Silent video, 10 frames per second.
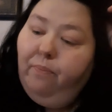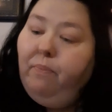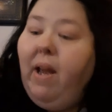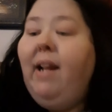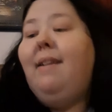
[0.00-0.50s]

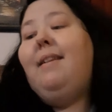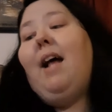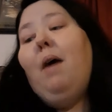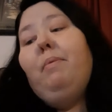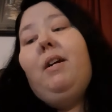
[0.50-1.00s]
It's
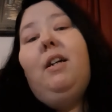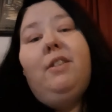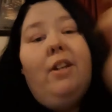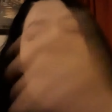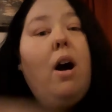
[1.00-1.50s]
not
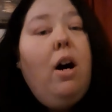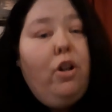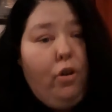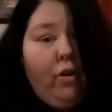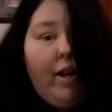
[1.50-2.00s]
because they're
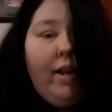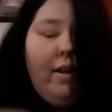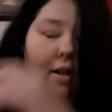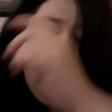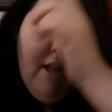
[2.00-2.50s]

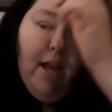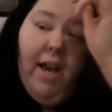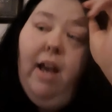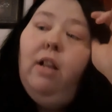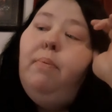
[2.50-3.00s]
hungry.
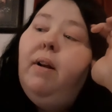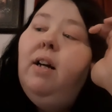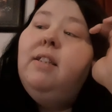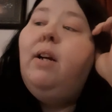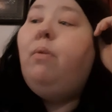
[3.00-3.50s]
It's
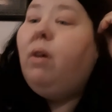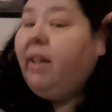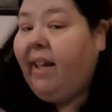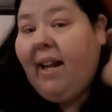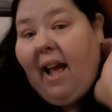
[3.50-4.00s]
because they want
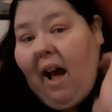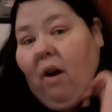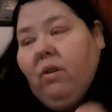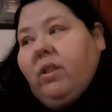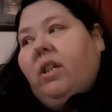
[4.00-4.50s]
to get
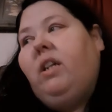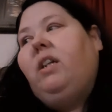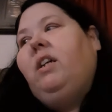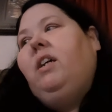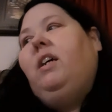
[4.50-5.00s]
out.
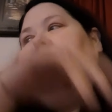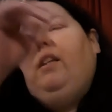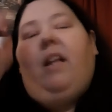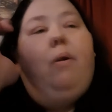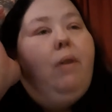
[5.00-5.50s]

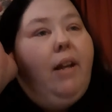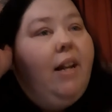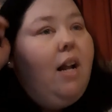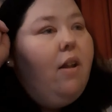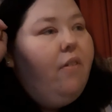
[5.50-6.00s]
They want to
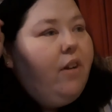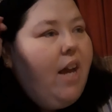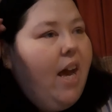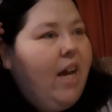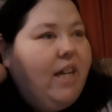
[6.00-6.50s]
get out of their
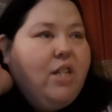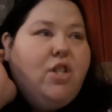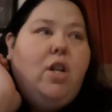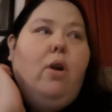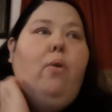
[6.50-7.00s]
cage.
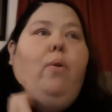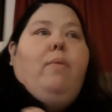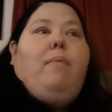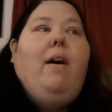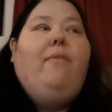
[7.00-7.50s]
So
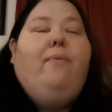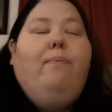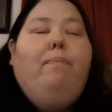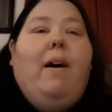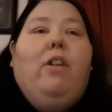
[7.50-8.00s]
what
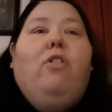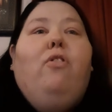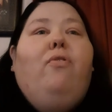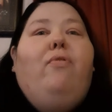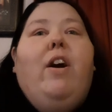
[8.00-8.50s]
my
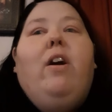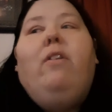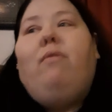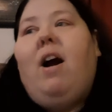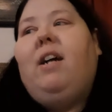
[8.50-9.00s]
little
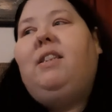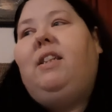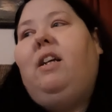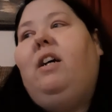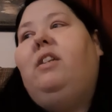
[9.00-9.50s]
ferret
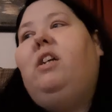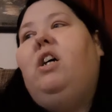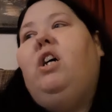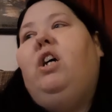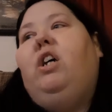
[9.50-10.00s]
Roxy does,
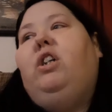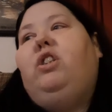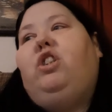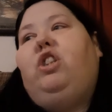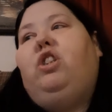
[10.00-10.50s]

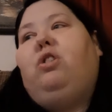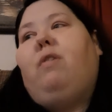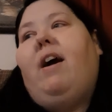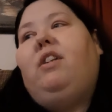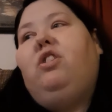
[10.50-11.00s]
she
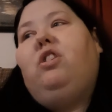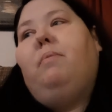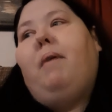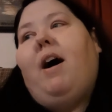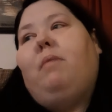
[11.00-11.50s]
scratches
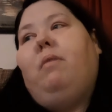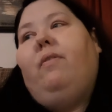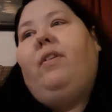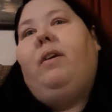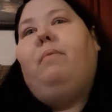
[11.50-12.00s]
the bottom
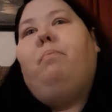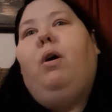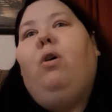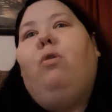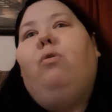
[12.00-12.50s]
of the
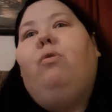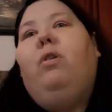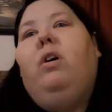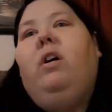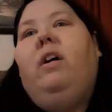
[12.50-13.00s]
bowl
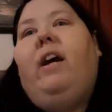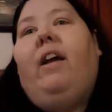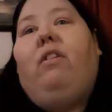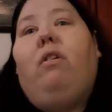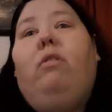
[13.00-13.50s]

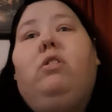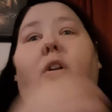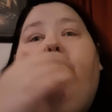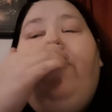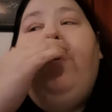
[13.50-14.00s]
and throws
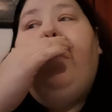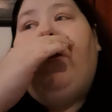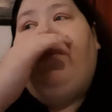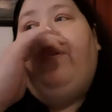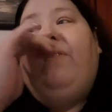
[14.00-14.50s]
her food
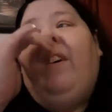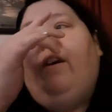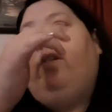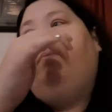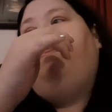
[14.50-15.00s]

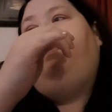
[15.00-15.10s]
everywhere.